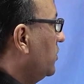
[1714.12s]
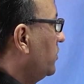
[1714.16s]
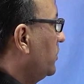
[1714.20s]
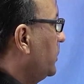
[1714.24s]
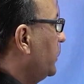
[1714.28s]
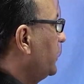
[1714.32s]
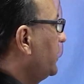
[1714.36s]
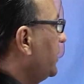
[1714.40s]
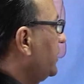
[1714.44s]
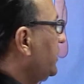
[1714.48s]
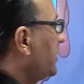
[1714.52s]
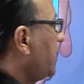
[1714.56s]

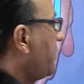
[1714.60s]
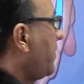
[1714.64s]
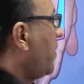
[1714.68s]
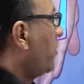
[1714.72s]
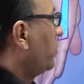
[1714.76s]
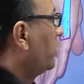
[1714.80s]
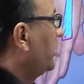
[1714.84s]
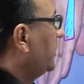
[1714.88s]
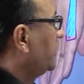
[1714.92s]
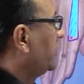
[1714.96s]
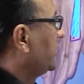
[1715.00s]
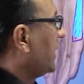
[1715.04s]
this is
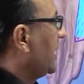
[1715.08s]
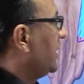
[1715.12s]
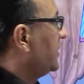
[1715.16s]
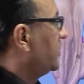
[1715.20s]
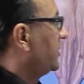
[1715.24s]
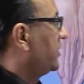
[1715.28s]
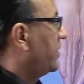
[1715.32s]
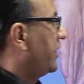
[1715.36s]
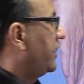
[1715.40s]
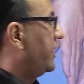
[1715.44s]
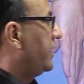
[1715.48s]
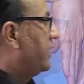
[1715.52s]
about the
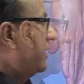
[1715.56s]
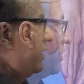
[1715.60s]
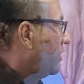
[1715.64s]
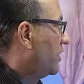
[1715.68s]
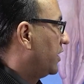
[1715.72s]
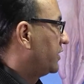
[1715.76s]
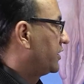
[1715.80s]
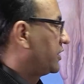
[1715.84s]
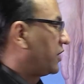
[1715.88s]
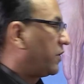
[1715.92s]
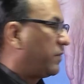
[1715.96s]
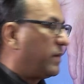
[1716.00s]
sensory
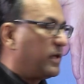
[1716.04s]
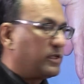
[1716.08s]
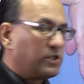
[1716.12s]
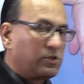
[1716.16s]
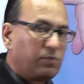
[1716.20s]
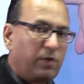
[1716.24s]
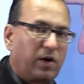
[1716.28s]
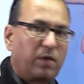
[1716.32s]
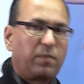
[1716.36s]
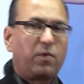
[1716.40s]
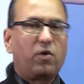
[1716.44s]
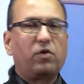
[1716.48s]
disturbance.
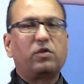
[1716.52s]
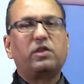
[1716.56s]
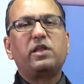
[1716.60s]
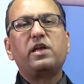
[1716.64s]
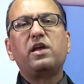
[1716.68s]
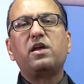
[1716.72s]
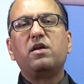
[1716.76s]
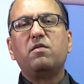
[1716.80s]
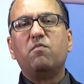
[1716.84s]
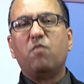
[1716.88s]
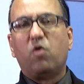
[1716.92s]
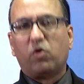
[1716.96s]
What about
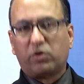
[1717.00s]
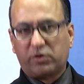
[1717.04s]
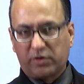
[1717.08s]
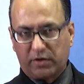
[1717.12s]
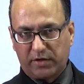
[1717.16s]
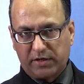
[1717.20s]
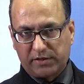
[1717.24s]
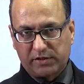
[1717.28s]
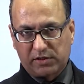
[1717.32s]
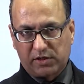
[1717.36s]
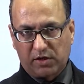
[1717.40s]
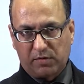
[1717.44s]
the motor
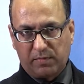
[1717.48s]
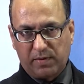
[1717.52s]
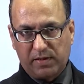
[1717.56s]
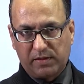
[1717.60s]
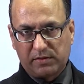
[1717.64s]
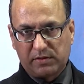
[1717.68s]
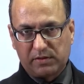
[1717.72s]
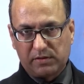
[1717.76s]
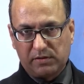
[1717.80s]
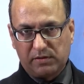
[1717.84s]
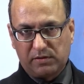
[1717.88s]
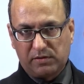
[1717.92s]

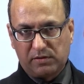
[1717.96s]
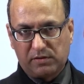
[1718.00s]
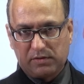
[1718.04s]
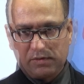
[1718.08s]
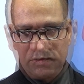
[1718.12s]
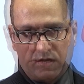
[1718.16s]
disturbances?